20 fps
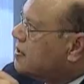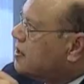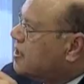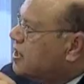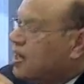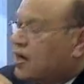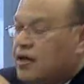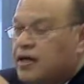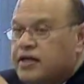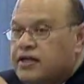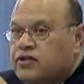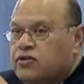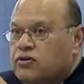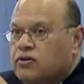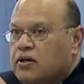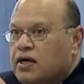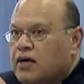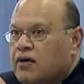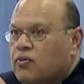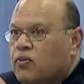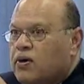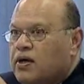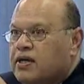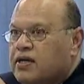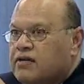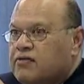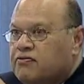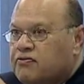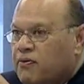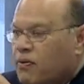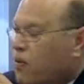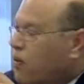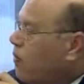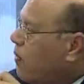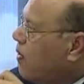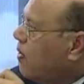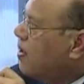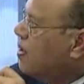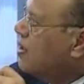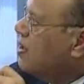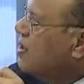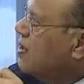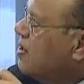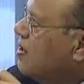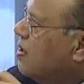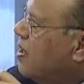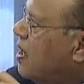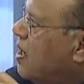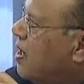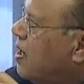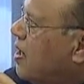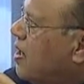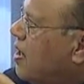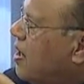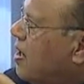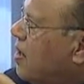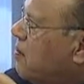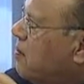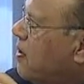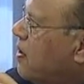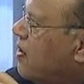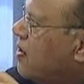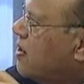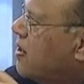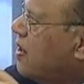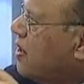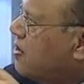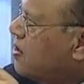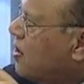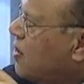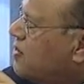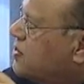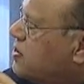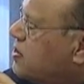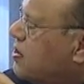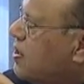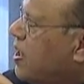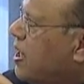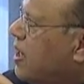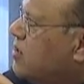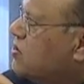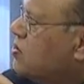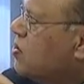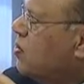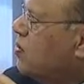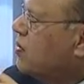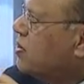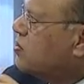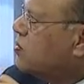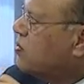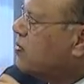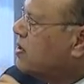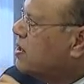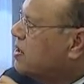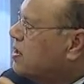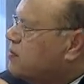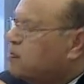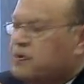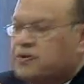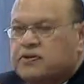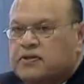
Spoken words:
nearly 1 in 4 American adults age over 20